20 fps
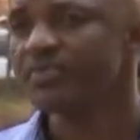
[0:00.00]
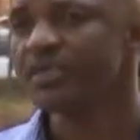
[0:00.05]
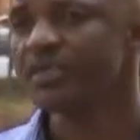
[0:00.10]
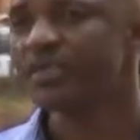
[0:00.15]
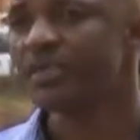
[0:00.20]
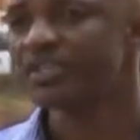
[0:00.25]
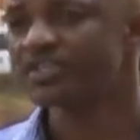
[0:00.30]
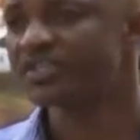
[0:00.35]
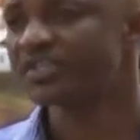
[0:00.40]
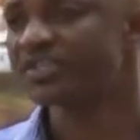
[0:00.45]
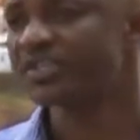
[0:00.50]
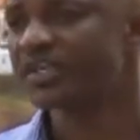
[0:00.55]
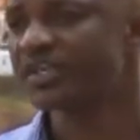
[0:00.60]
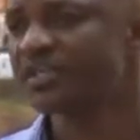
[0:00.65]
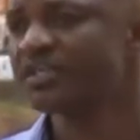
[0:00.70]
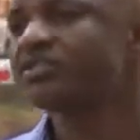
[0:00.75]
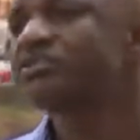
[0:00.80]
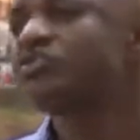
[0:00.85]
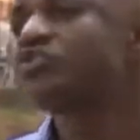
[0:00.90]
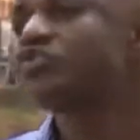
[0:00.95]

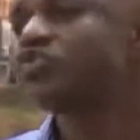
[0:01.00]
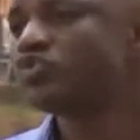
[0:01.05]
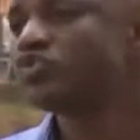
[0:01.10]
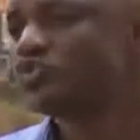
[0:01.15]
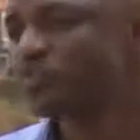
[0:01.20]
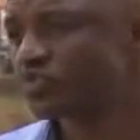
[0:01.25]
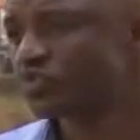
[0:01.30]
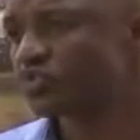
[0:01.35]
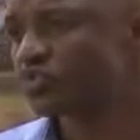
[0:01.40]
necessary to